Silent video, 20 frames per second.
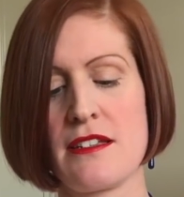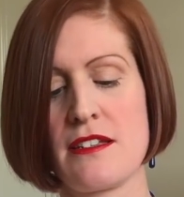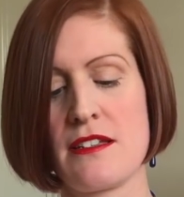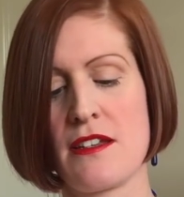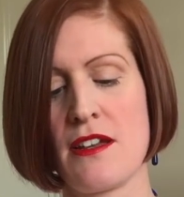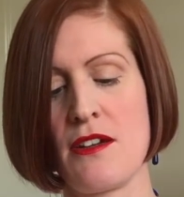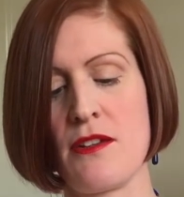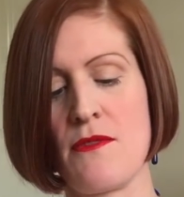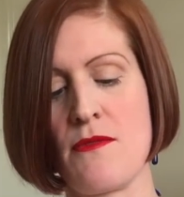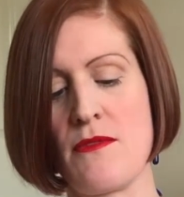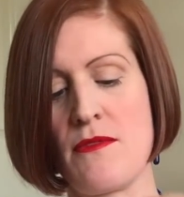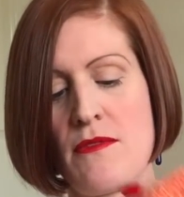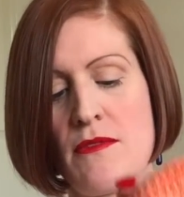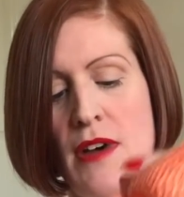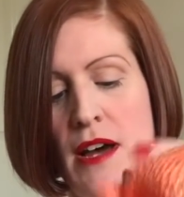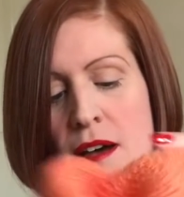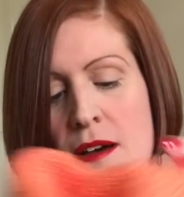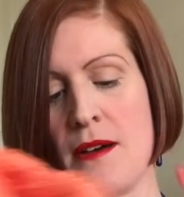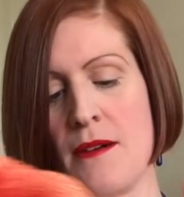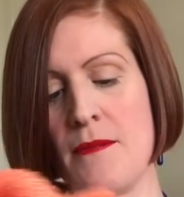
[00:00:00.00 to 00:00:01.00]
So
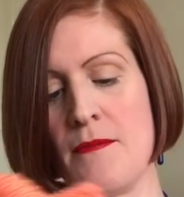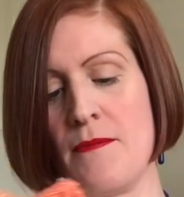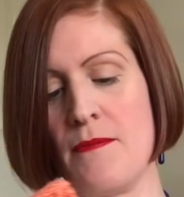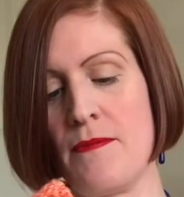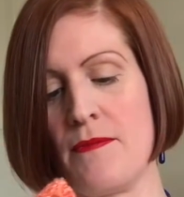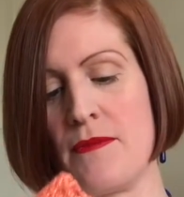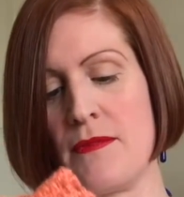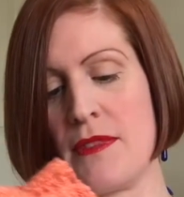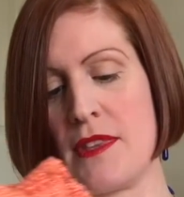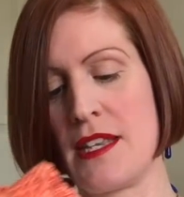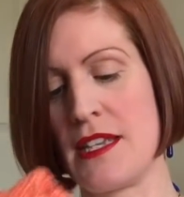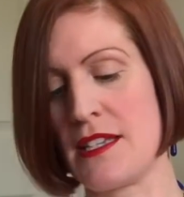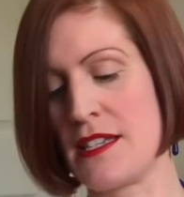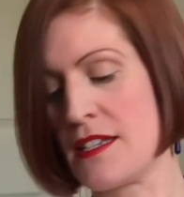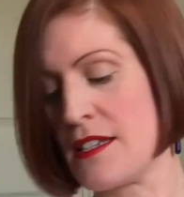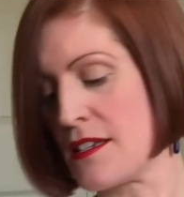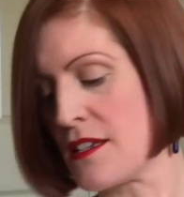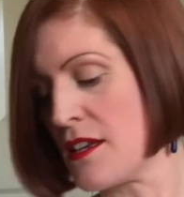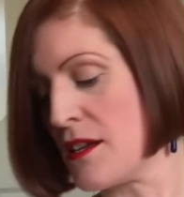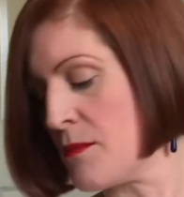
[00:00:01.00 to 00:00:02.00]
this
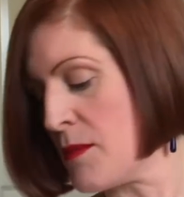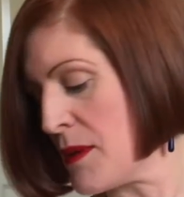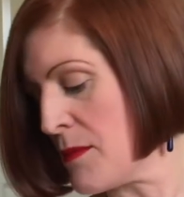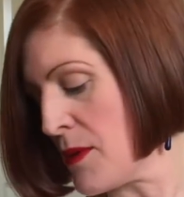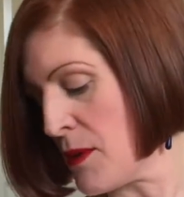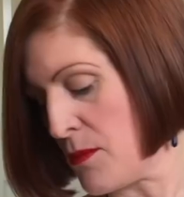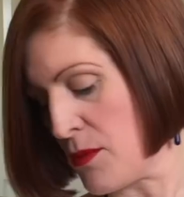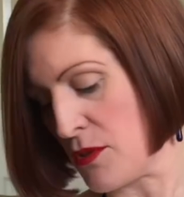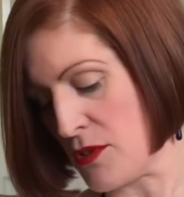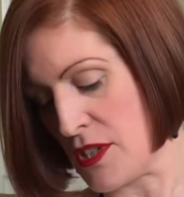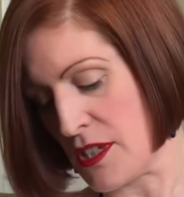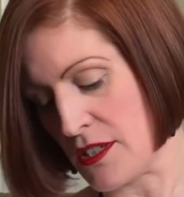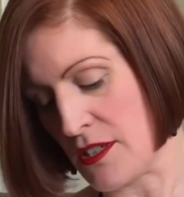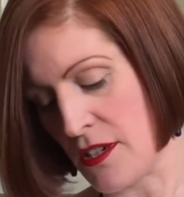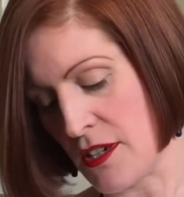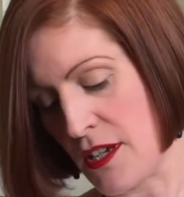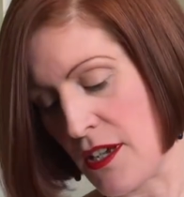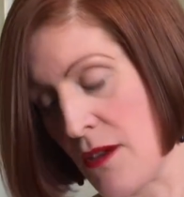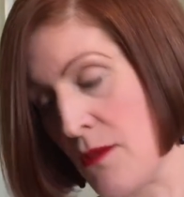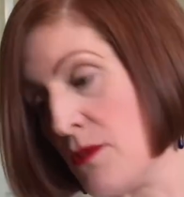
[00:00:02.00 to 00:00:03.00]
is going to be my project
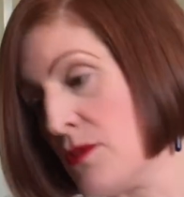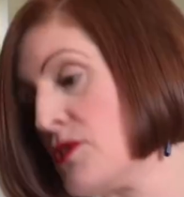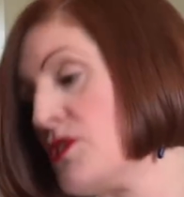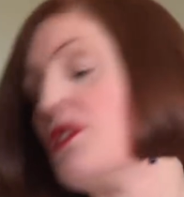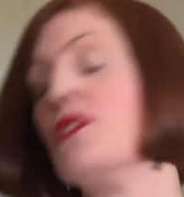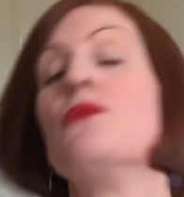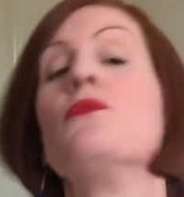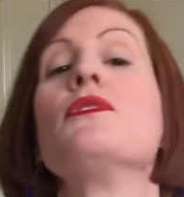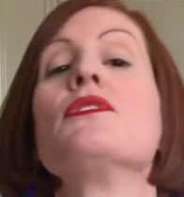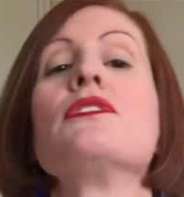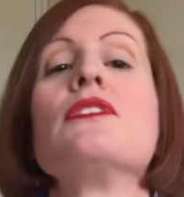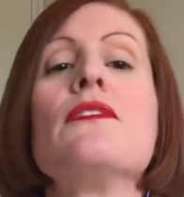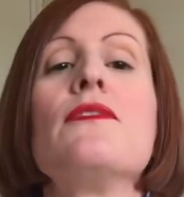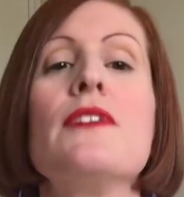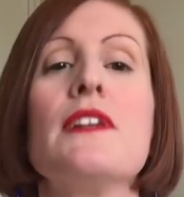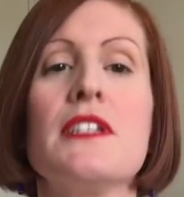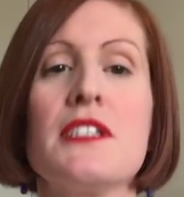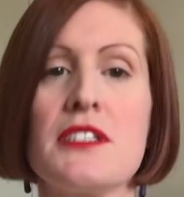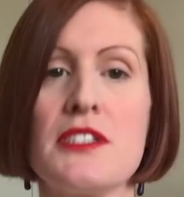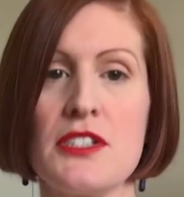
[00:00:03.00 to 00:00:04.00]
I go on to once I
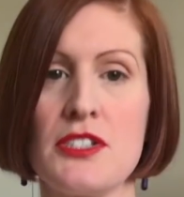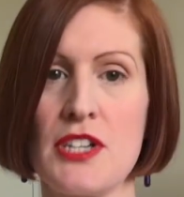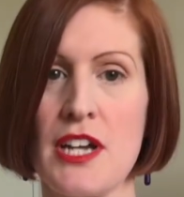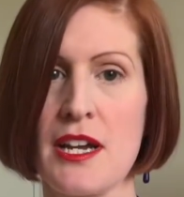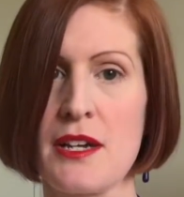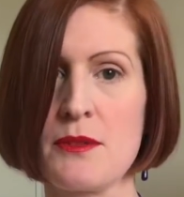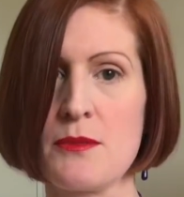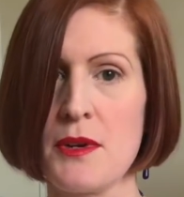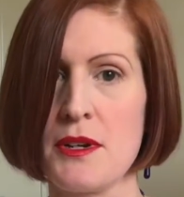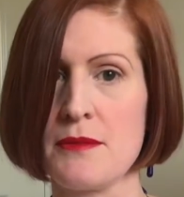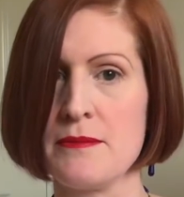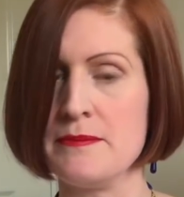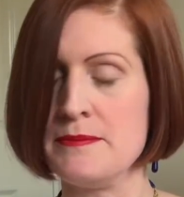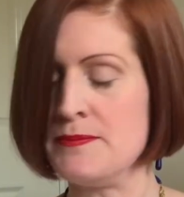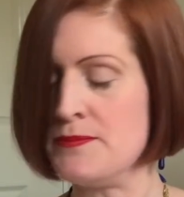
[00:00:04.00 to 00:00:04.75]
finish the checkered one.